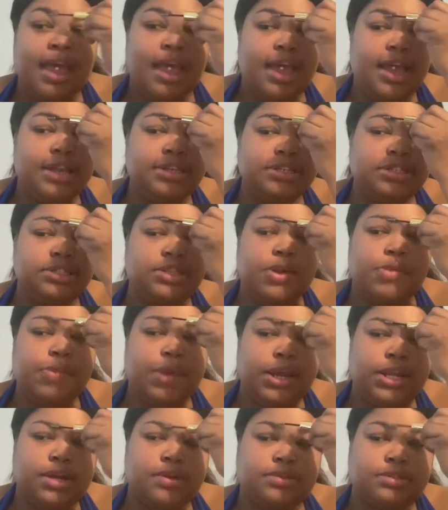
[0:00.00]
it just don't
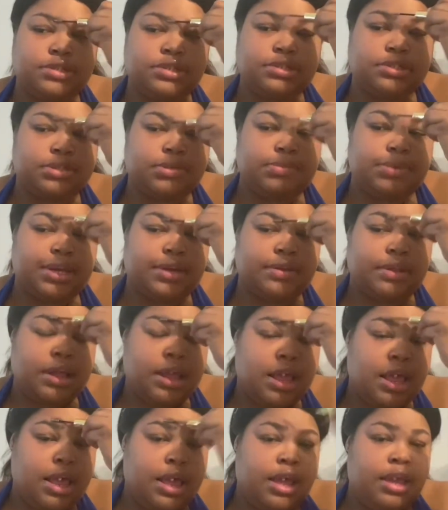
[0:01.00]
make no sense to me,
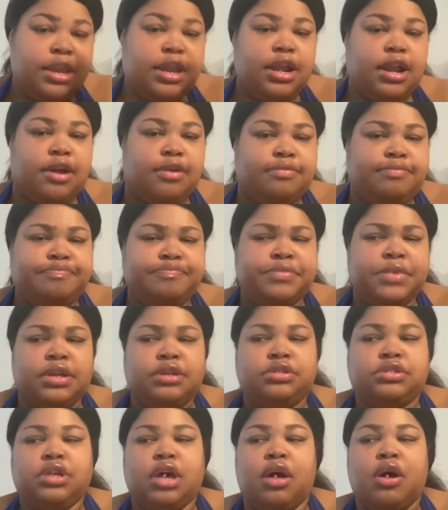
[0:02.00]
you know?
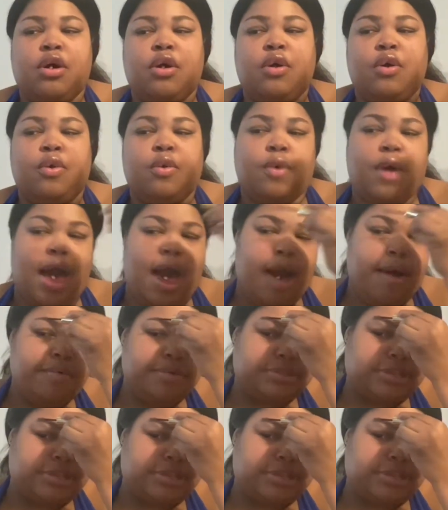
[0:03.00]
So I was